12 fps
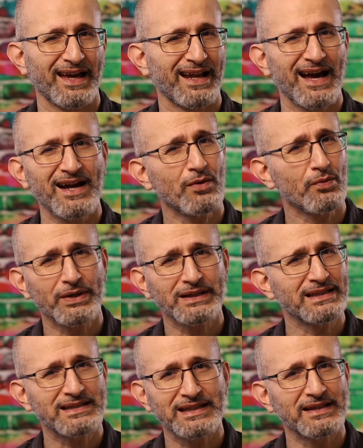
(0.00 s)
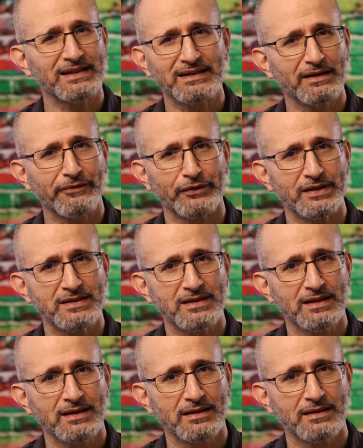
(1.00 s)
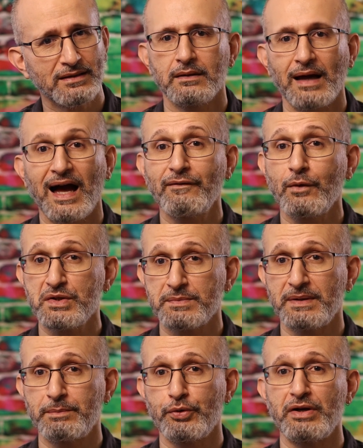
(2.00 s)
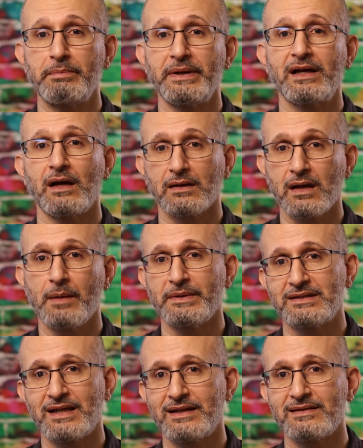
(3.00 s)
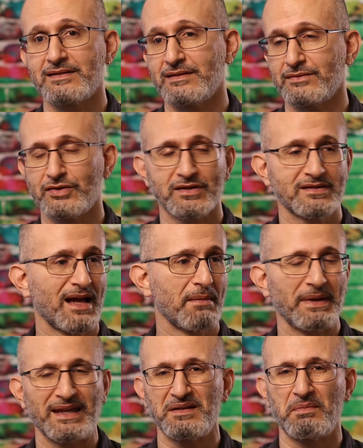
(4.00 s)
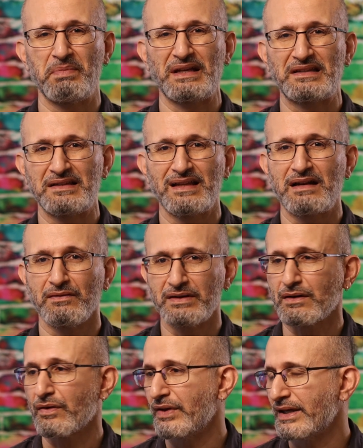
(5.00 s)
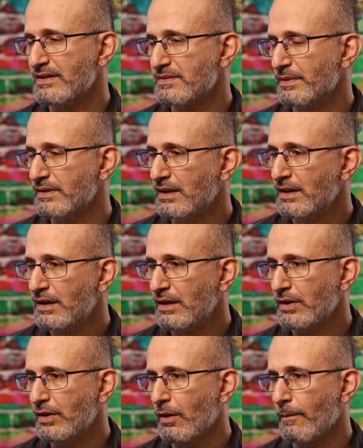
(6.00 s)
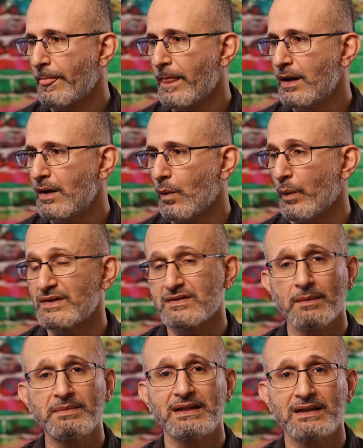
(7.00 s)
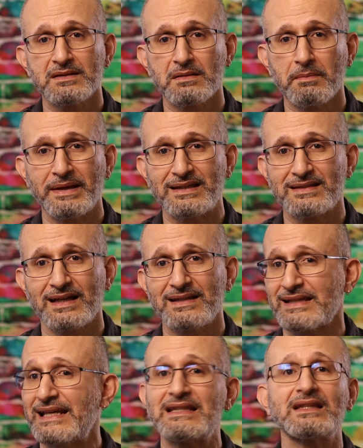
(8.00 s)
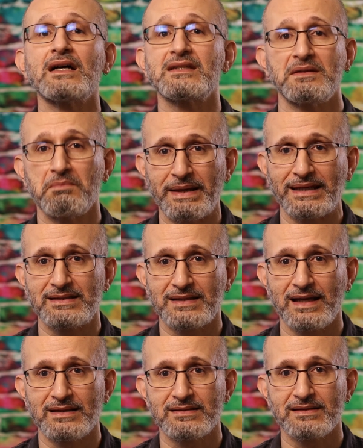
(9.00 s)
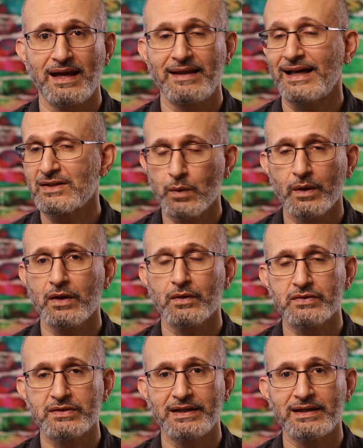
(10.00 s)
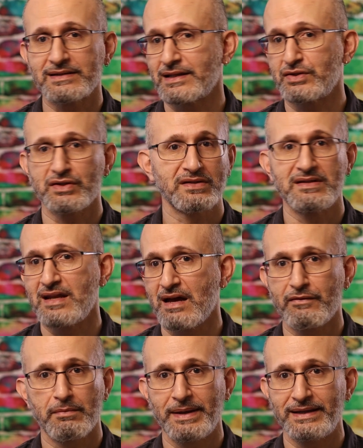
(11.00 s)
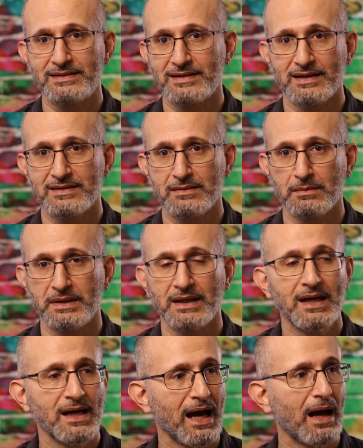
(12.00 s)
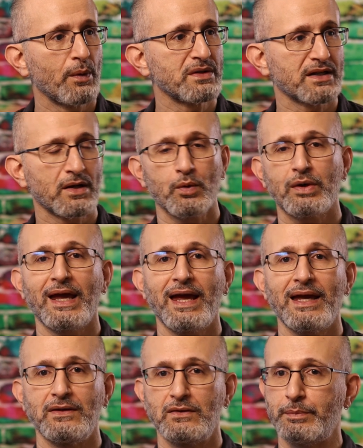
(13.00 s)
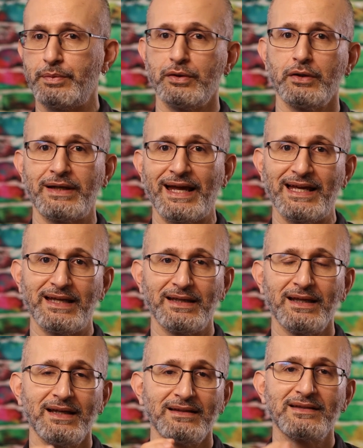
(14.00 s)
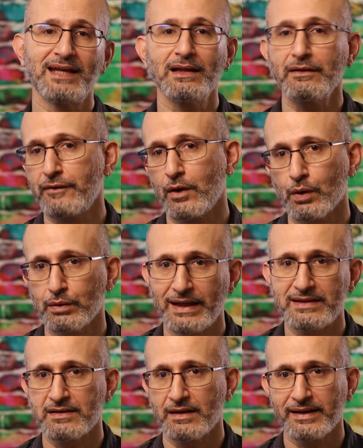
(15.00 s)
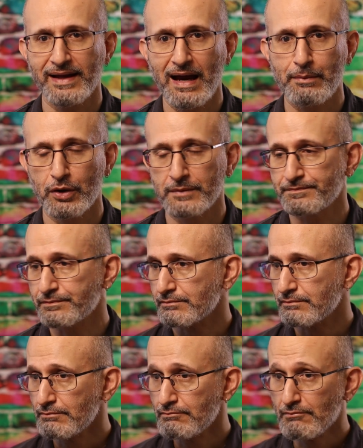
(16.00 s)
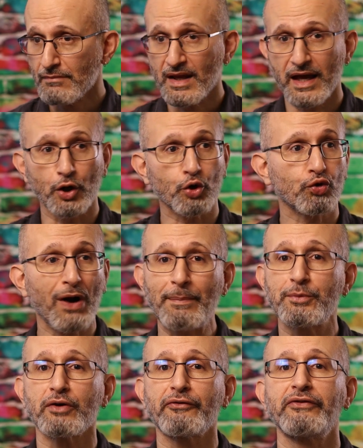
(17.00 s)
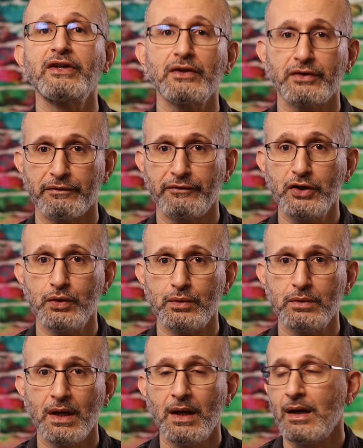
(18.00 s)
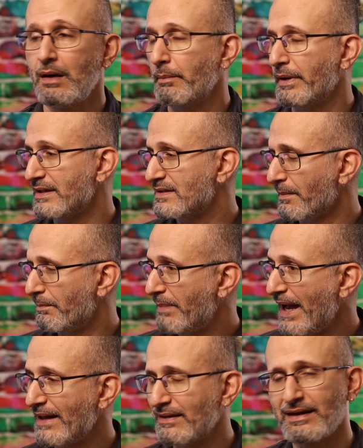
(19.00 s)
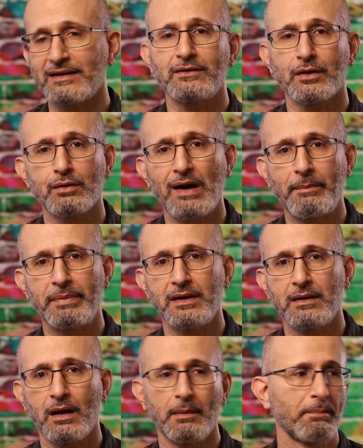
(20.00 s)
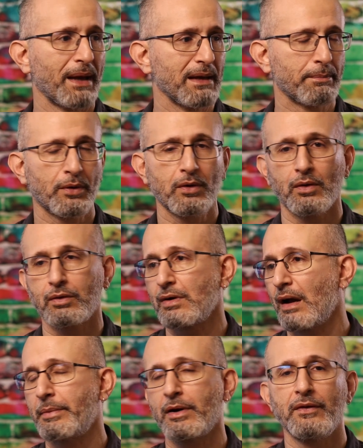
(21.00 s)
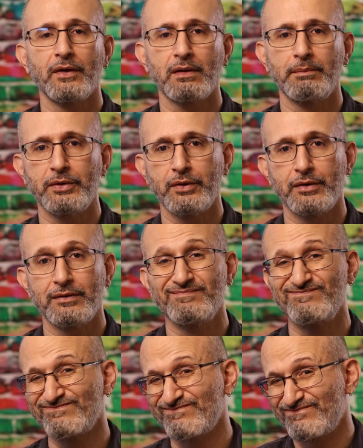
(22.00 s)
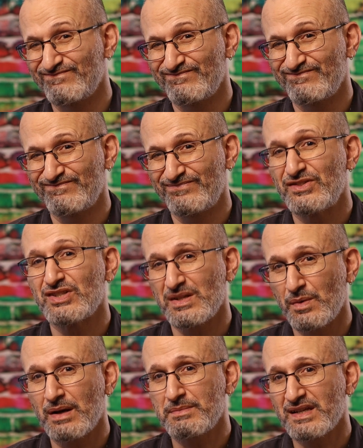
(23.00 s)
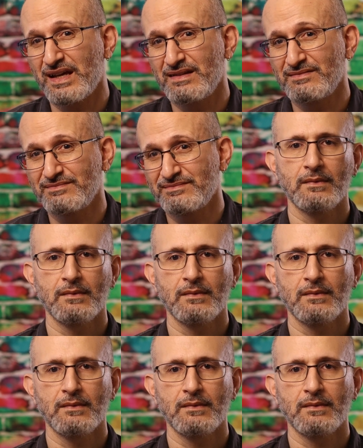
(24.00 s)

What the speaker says: And I don't really see the difference. I've always been pretty big on common sense and just not making a big deal out of little things, but when something doesn't make sense, it doesn't make sense. And that's one of those things that just never made sense to me. How is it okay to put a telephoto lens on a camera and crop your field of view, but it's a bad thing to crop it on paper or crop it on the computer? You see what I'm saying?